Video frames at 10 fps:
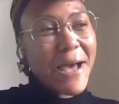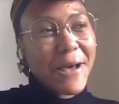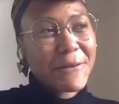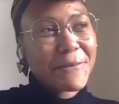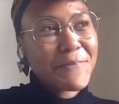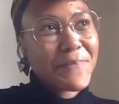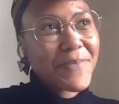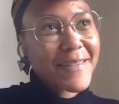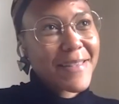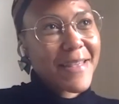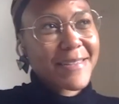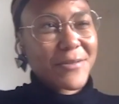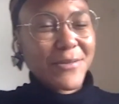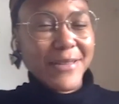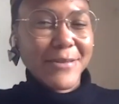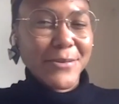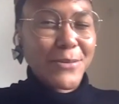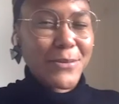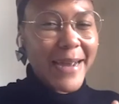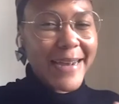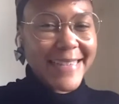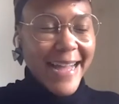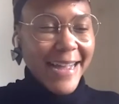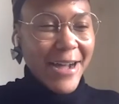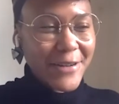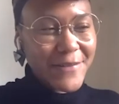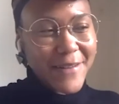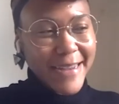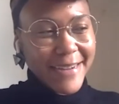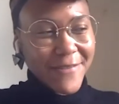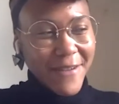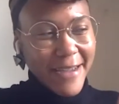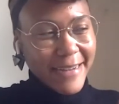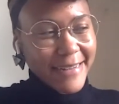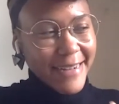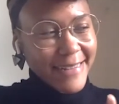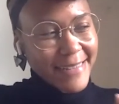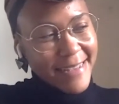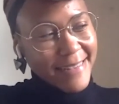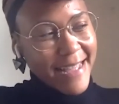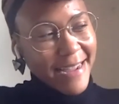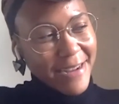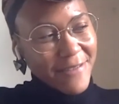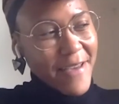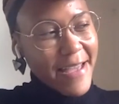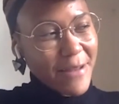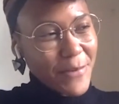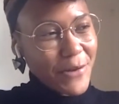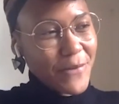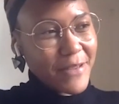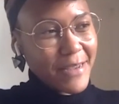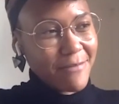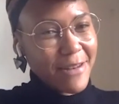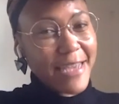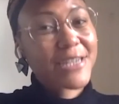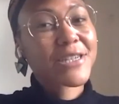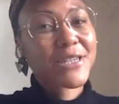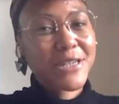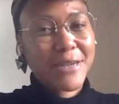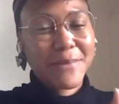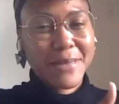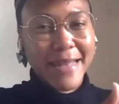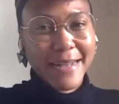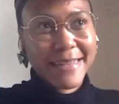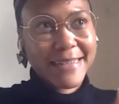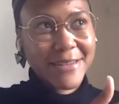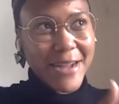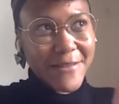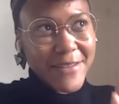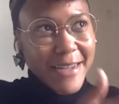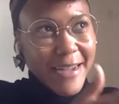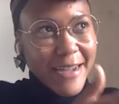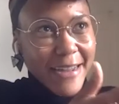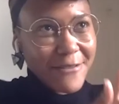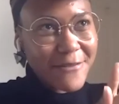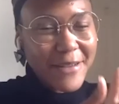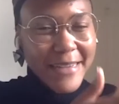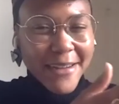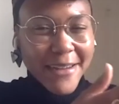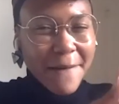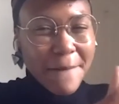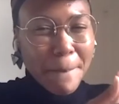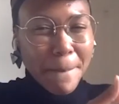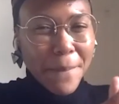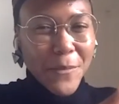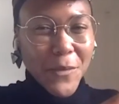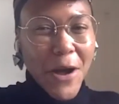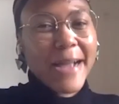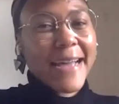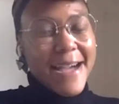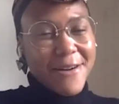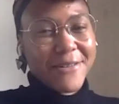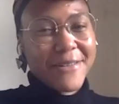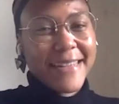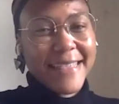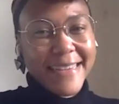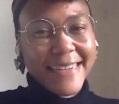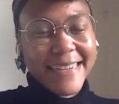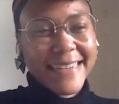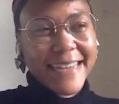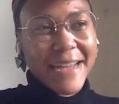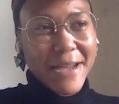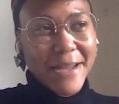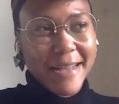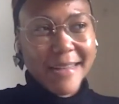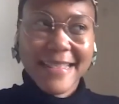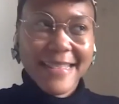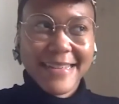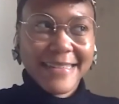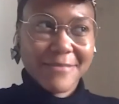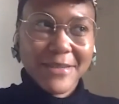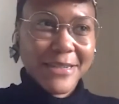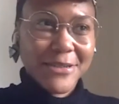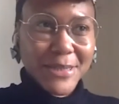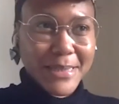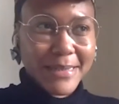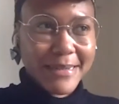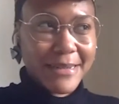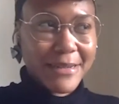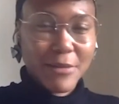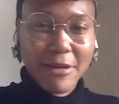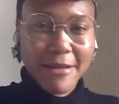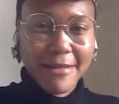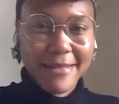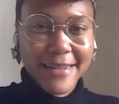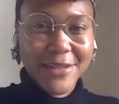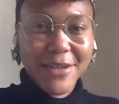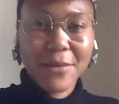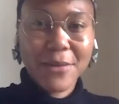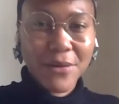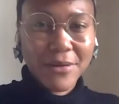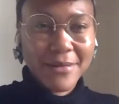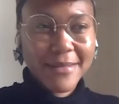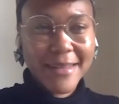So there's always that kind of like there's that kind of element of the relationship that you have to kind of work out, I think, and I think that's something you learn as you go along.